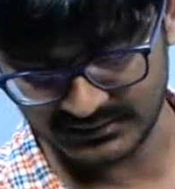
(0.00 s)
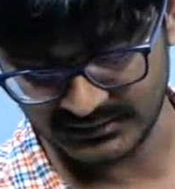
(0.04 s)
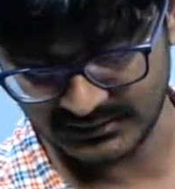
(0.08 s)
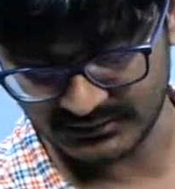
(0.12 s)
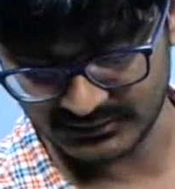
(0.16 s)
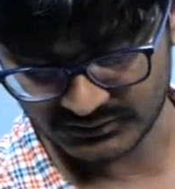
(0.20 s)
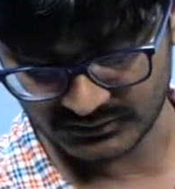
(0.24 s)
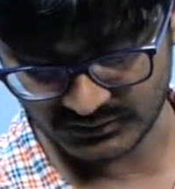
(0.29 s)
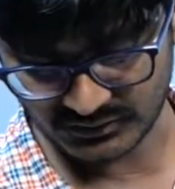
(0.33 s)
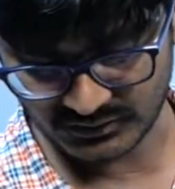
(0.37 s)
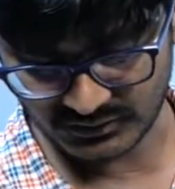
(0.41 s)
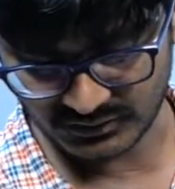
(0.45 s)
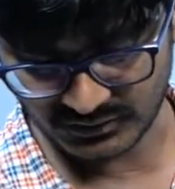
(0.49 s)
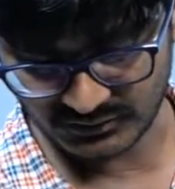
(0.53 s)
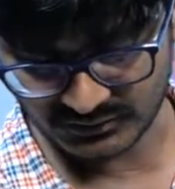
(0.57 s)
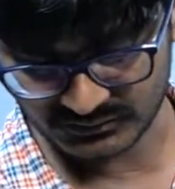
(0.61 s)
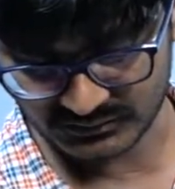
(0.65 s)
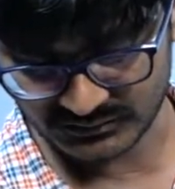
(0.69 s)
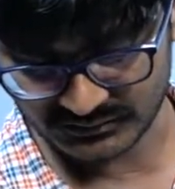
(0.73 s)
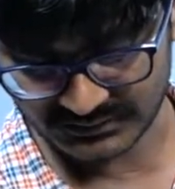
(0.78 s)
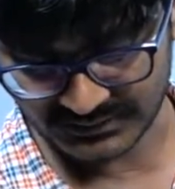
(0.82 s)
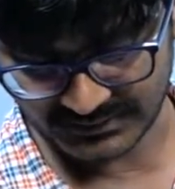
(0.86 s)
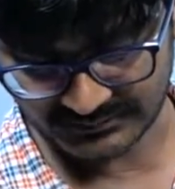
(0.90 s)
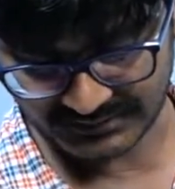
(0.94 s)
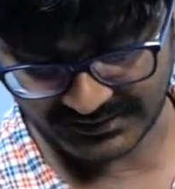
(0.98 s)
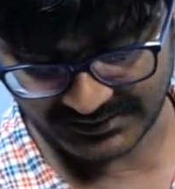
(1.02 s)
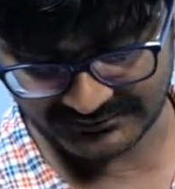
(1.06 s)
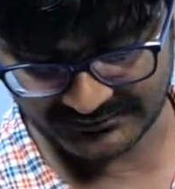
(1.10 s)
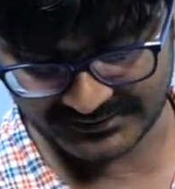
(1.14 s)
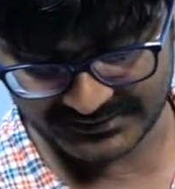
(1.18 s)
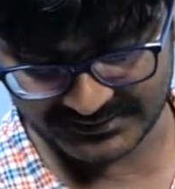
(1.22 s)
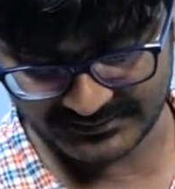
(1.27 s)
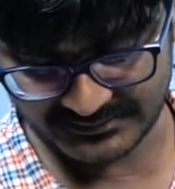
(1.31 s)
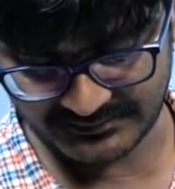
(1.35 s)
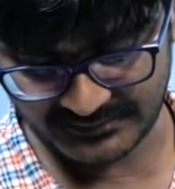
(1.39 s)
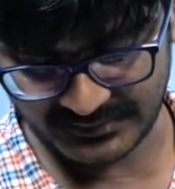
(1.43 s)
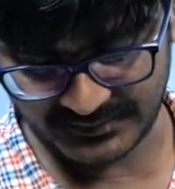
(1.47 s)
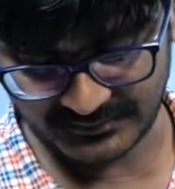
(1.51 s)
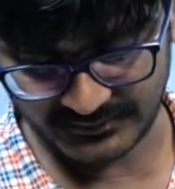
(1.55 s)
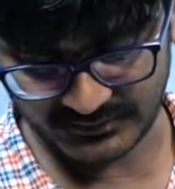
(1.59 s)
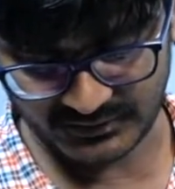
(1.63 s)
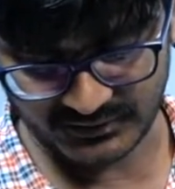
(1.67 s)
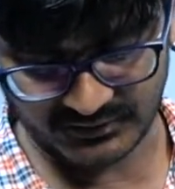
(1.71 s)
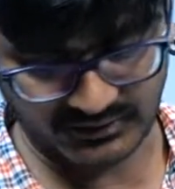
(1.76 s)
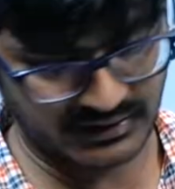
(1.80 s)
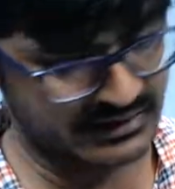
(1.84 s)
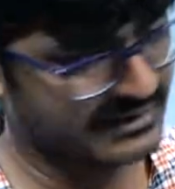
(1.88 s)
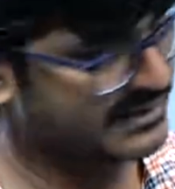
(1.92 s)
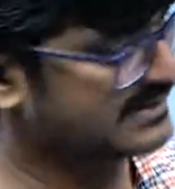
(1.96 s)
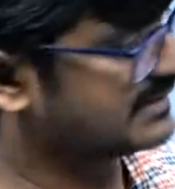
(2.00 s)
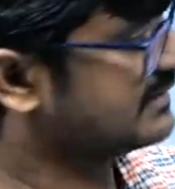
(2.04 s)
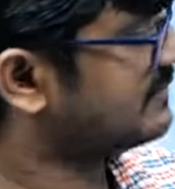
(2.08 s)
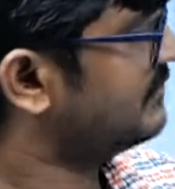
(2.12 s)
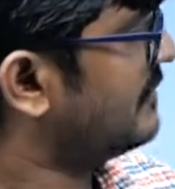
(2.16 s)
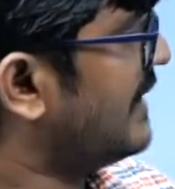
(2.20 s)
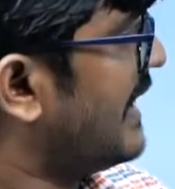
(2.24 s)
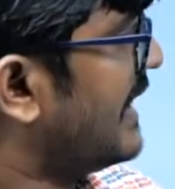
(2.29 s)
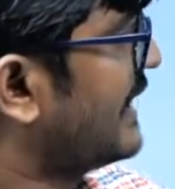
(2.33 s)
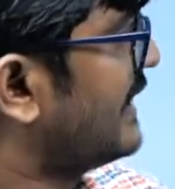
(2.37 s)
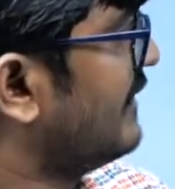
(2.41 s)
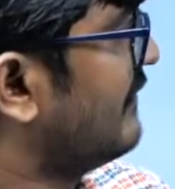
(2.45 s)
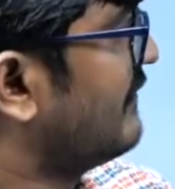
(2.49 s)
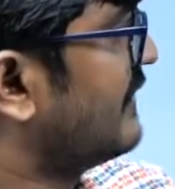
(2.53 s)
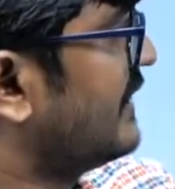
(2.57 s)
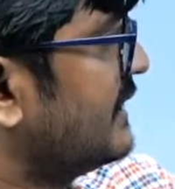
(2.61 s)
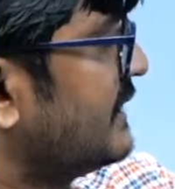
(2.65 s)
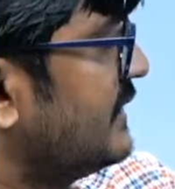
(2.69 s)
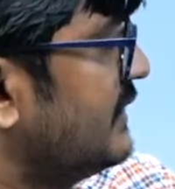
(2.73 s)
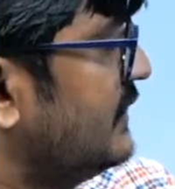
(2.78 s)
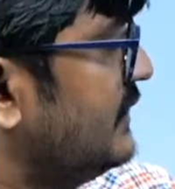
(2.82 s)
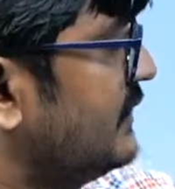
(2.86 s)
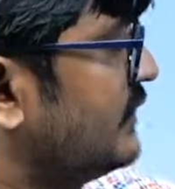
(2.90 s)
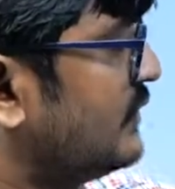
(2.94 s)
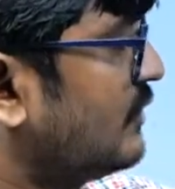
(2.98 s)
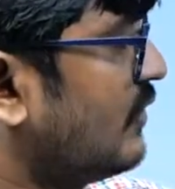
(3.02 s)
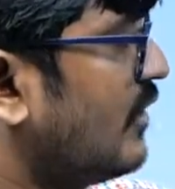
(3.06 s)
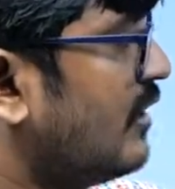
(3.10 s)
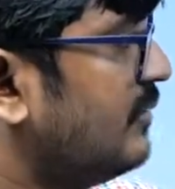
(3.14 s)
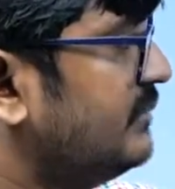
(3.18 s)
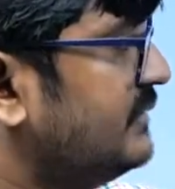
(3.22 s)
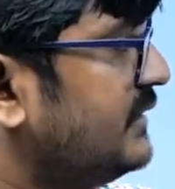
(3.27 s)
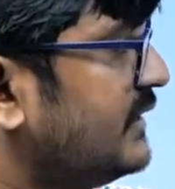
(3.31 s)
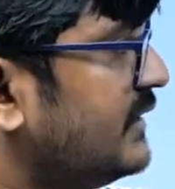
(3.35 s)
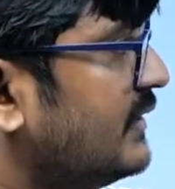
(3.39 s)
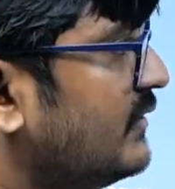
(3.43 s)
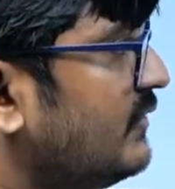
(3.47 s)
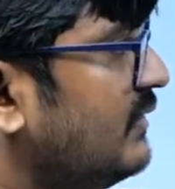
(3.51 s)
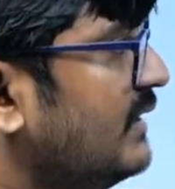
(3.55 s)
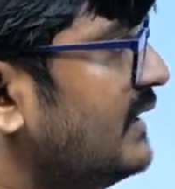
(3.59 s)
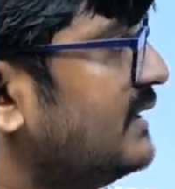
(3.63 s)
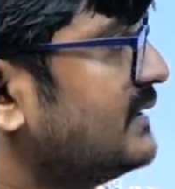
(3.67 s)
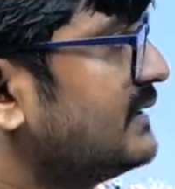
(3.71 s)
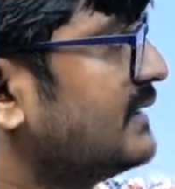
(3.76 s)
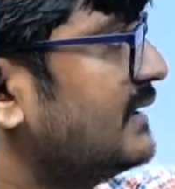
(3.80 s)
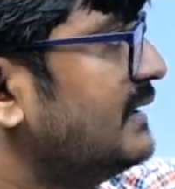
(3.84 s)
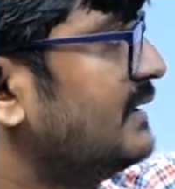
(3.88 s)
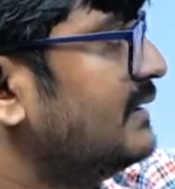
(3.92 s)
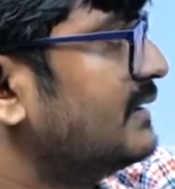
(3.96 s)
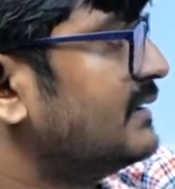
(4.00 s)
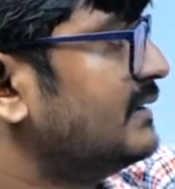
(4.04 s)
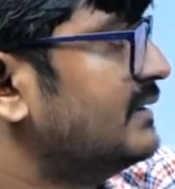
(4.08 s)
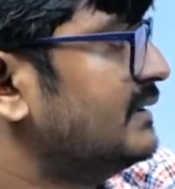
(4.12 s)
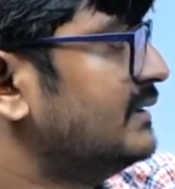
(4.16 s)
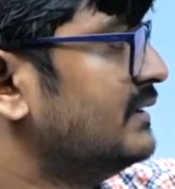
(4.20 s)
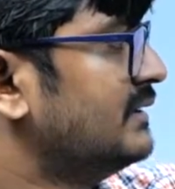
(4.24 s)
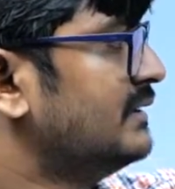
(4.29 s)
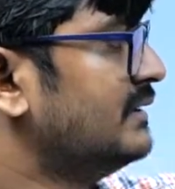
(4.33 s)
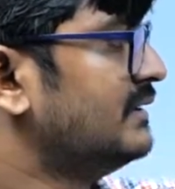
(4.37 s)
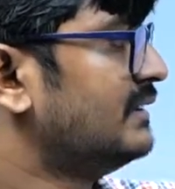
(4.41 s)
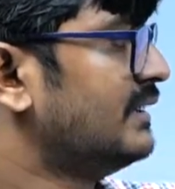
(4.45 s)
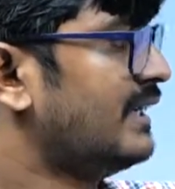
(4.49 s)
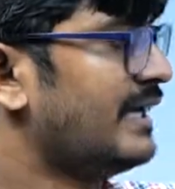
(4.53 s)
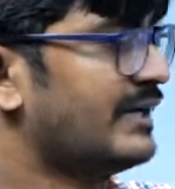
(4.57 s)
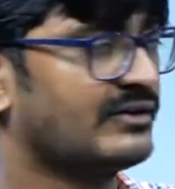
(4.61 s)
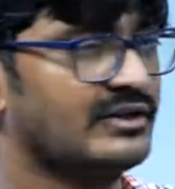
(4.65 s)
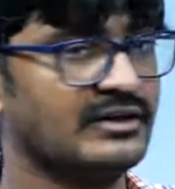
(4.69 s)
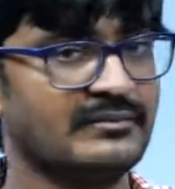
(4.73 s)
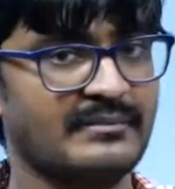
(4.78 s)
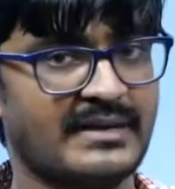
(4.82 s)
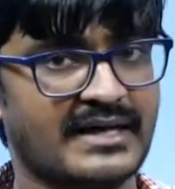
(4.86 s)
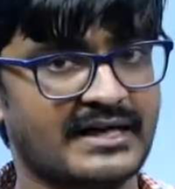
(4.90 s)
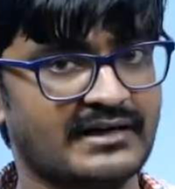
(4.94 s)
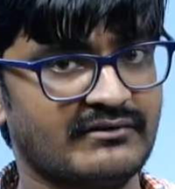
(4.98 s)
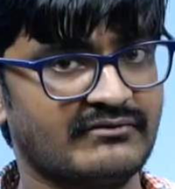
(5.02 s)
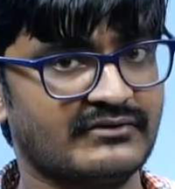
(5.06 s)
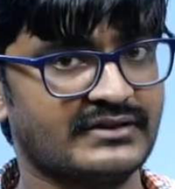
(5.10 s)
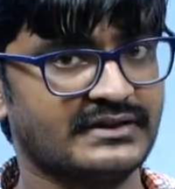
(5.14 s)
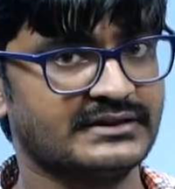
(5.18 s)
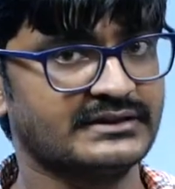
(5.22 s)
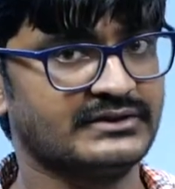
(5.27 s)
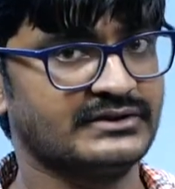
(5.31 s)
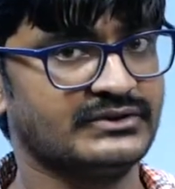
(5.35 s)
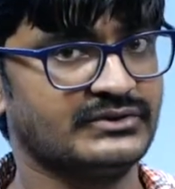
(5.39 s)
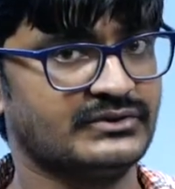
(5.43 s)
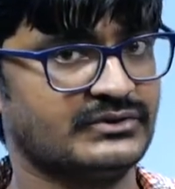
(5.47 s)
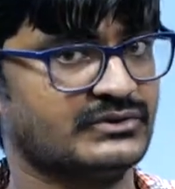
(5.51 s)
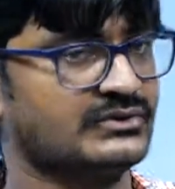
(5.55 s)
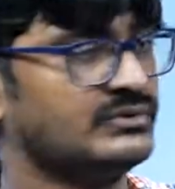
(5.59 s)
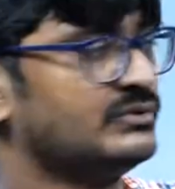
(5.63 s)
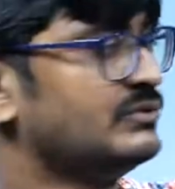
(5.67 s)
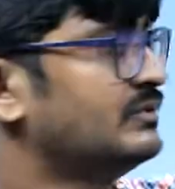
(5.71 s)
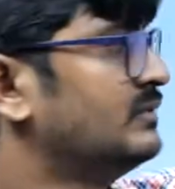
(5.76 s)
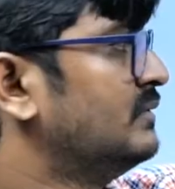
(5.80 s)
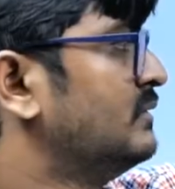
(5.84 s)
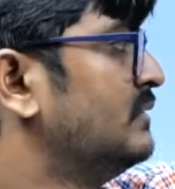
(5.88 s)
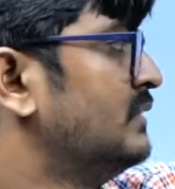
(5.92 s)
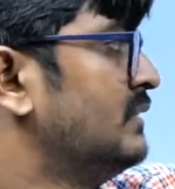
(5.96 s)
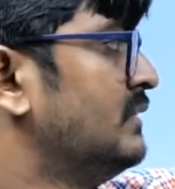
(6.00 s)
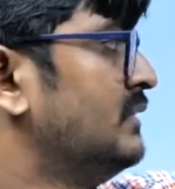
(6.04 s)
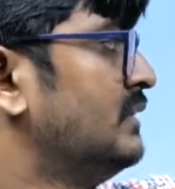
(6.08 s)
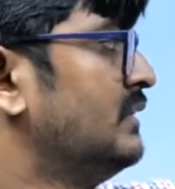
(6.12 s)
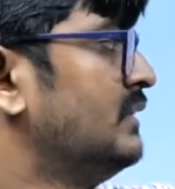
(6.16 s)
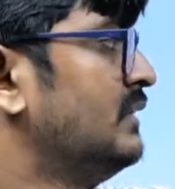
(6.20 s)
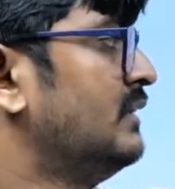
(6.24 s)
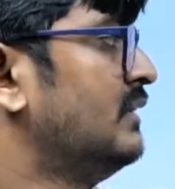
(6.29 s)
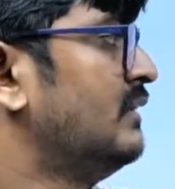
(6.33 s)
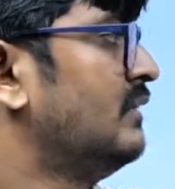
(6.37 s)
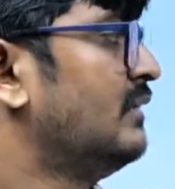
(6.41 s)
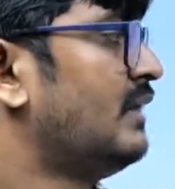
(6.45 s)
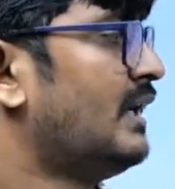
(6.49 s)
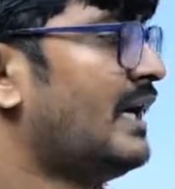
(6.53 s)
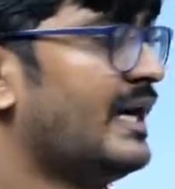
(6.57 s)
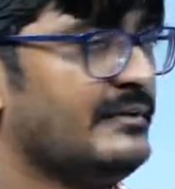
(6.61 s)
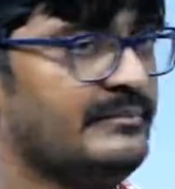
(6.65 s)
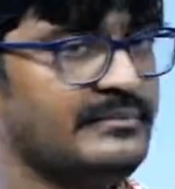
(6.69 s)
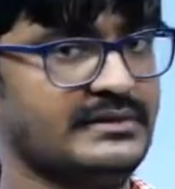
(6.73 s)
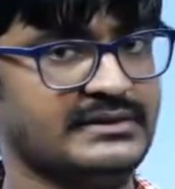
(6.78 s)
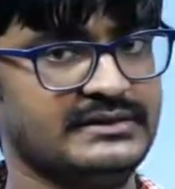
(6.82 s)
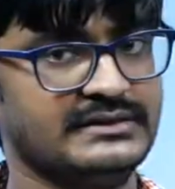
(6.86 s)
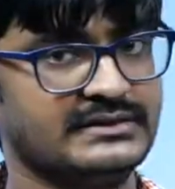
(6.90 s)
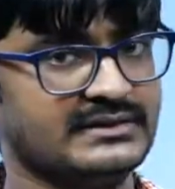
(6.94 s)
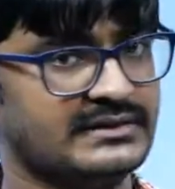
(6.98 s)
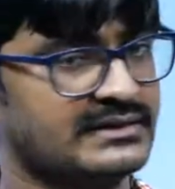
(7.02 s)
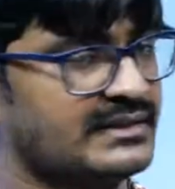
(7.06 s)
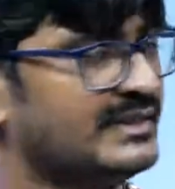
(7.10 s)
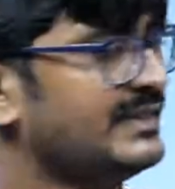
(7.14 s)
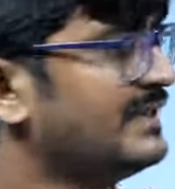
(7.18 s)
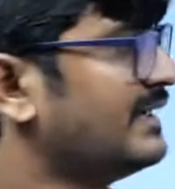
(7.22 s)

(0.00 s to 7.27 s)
So sometimes people will call it as magnification due to objective lens and angular magnification due to eyepiece, right?